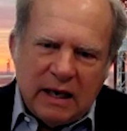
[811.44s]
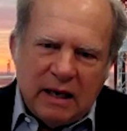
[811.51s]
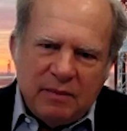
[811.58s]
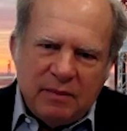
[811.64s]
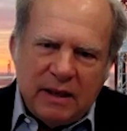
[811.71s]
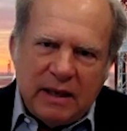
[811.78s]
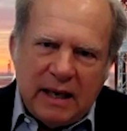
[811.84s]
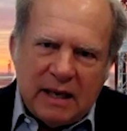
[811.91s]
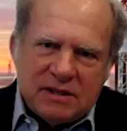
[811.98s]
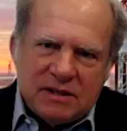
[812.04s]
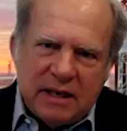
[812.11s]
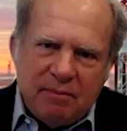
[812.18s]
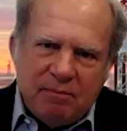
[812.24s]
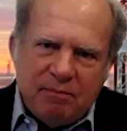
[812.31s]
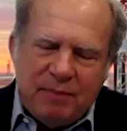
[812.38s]
it has
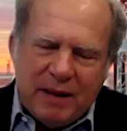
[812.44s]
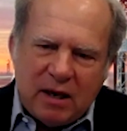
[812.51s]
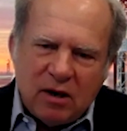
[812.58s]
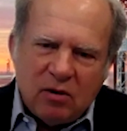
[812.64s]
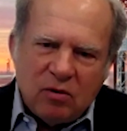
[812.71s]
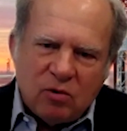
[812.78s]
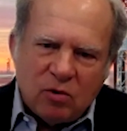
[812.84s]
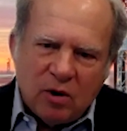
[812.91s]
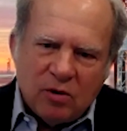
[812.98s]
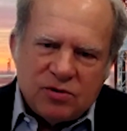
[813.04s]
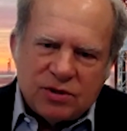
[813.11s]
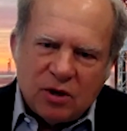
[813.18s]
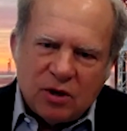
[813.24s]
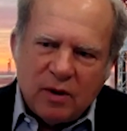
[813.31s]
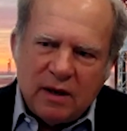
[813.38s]
a better growth
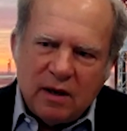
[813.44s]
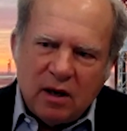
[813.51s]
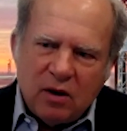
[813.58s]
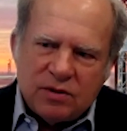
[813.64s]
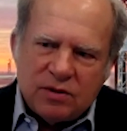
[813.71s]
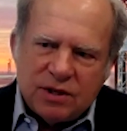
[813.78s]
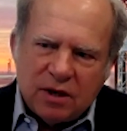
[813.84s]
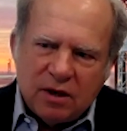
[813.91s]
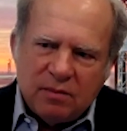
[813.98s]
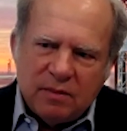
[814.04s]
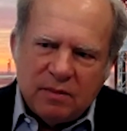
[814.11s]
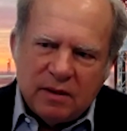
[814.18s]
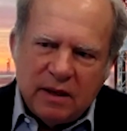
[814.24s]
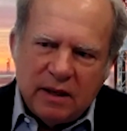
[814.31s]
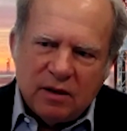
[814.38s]
story long
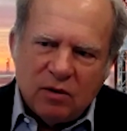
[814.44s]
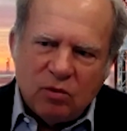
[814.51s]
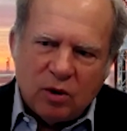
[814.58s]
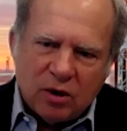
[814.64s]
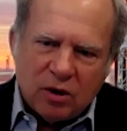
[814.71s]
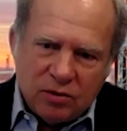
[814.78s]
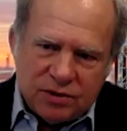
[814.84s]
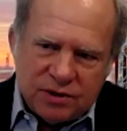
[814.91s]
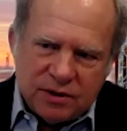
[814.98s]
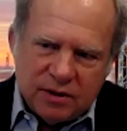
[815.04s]
term in the world